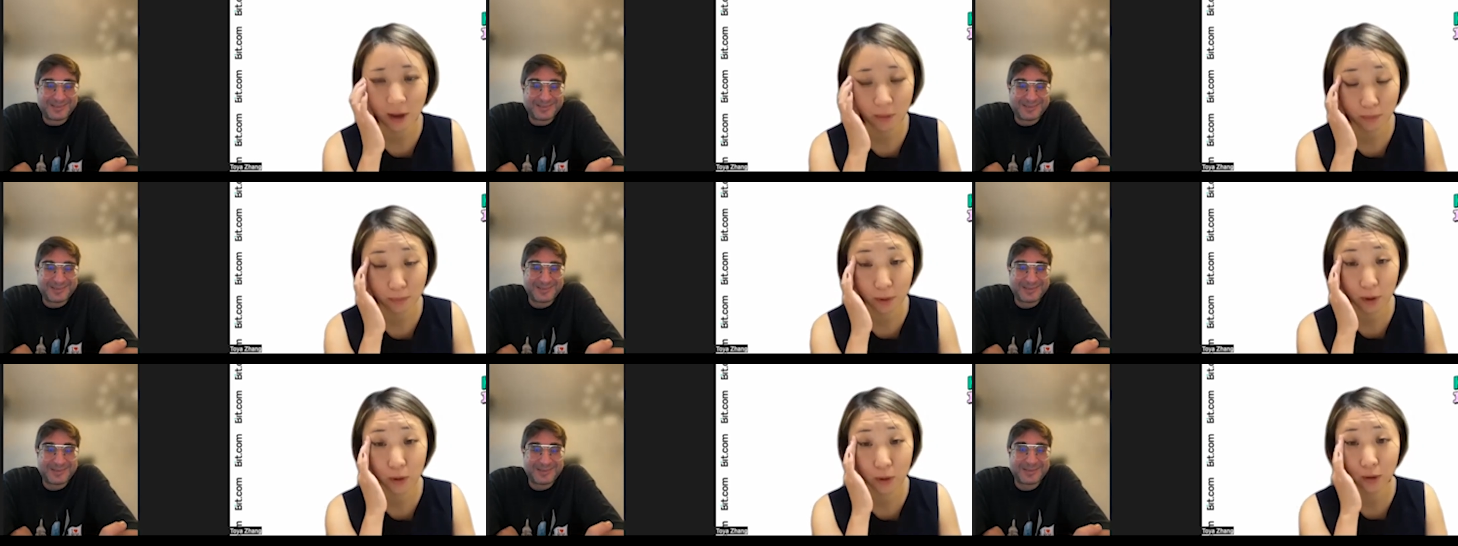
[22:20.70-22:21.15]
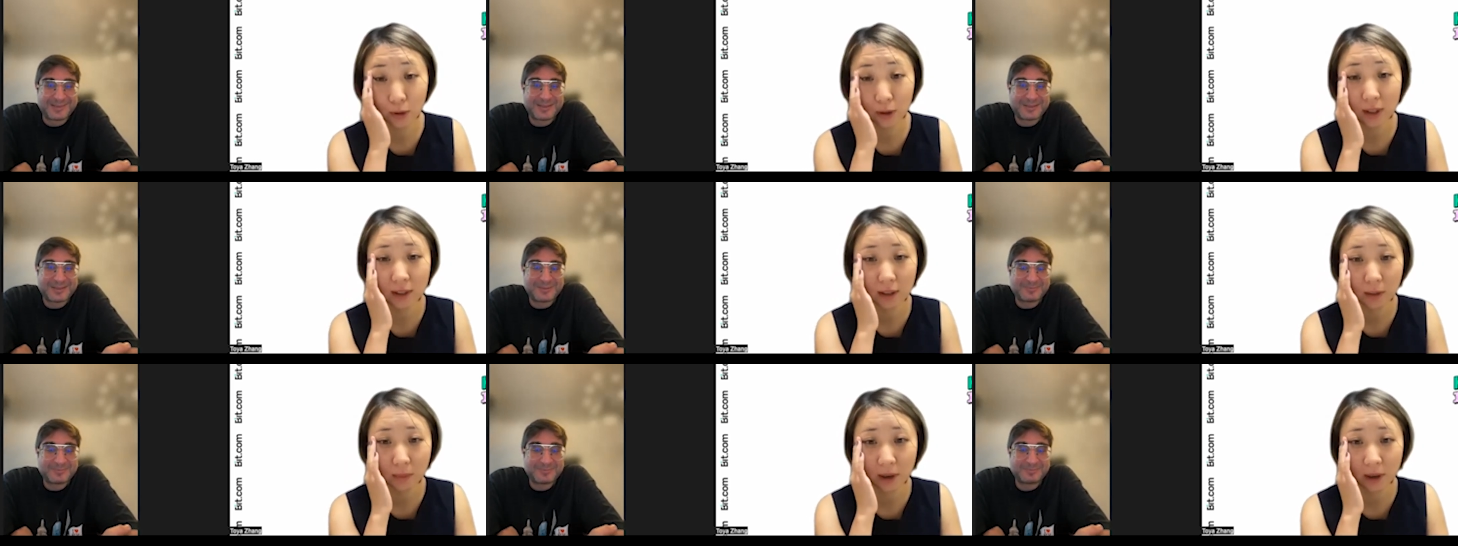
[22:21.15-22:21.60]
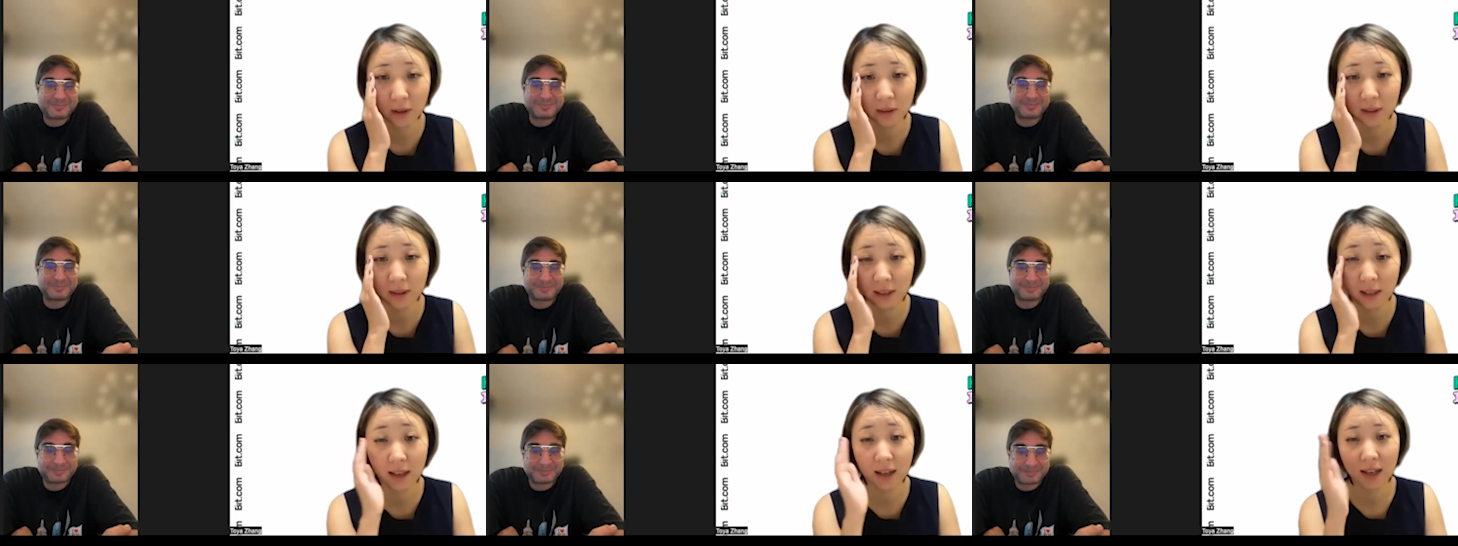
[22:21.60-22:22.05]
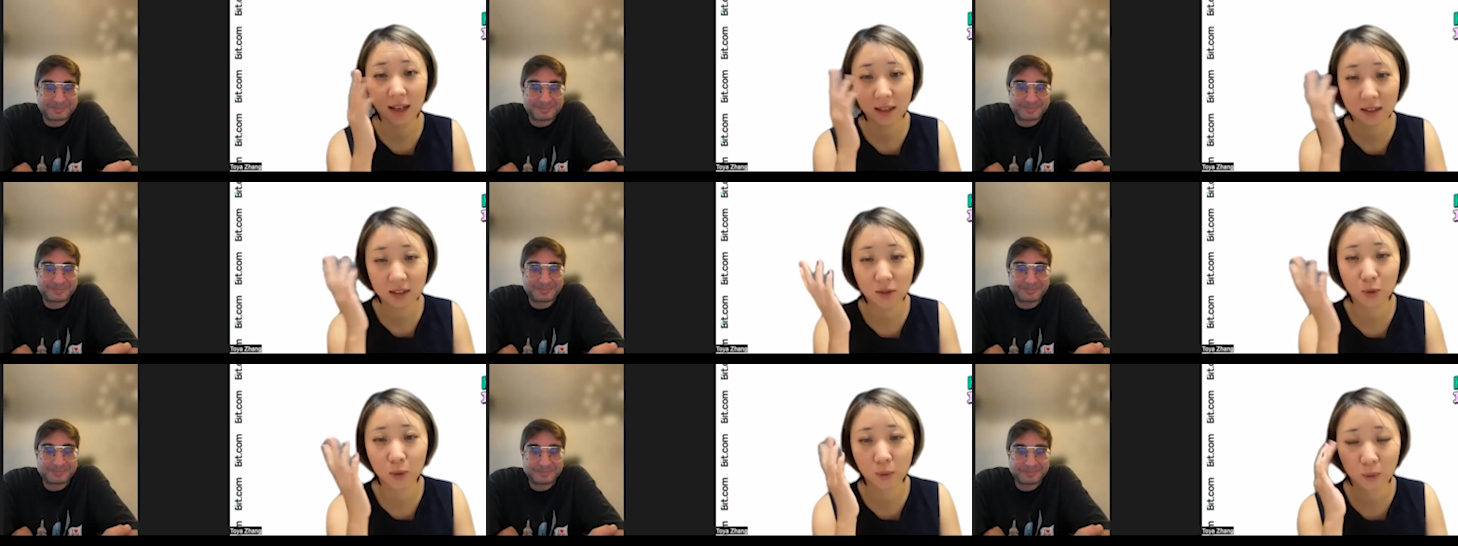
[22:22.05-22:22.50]
Speaker 1: I'm curious about. That
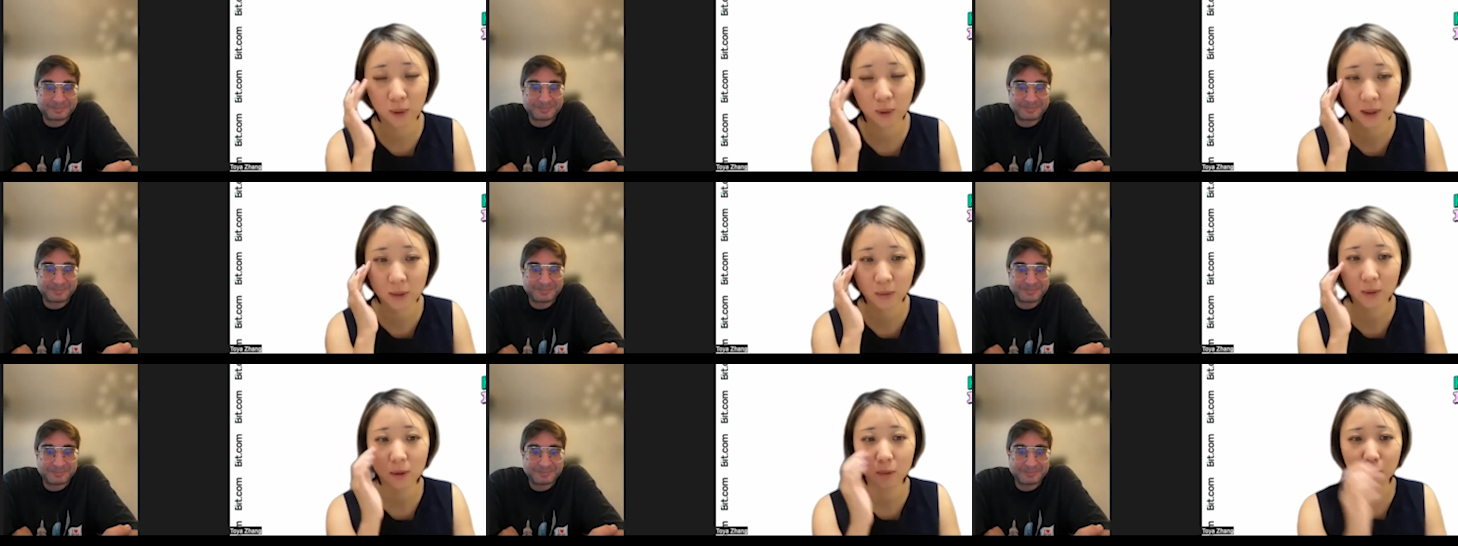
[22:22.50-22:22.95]
actually